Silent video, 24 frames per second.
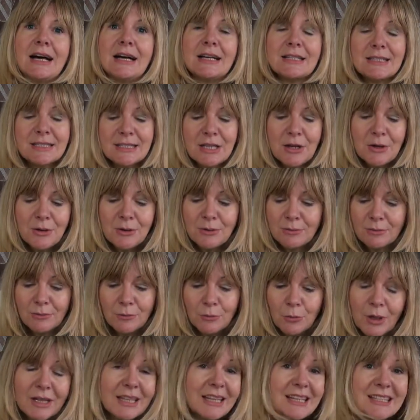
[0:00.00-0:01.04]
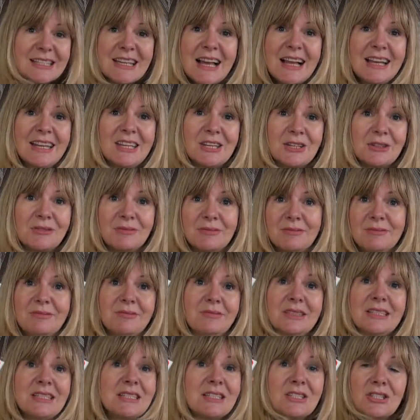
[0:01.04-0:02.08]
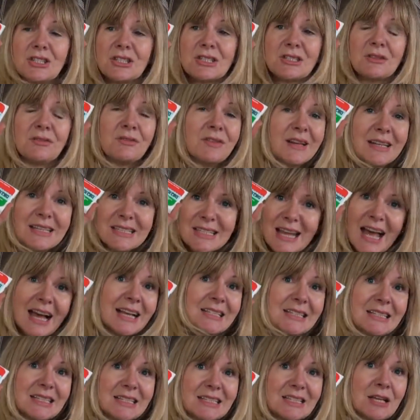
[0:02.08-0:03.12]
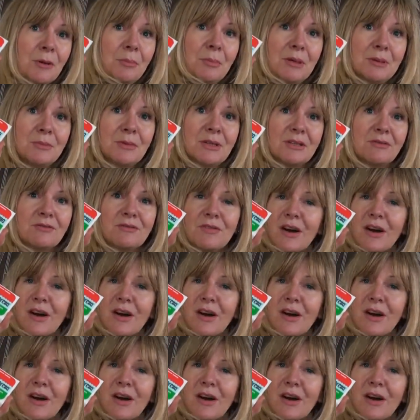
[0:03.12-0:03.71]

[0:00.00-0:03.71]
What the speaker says: So what can I tell you? This is just a fantastic supplement,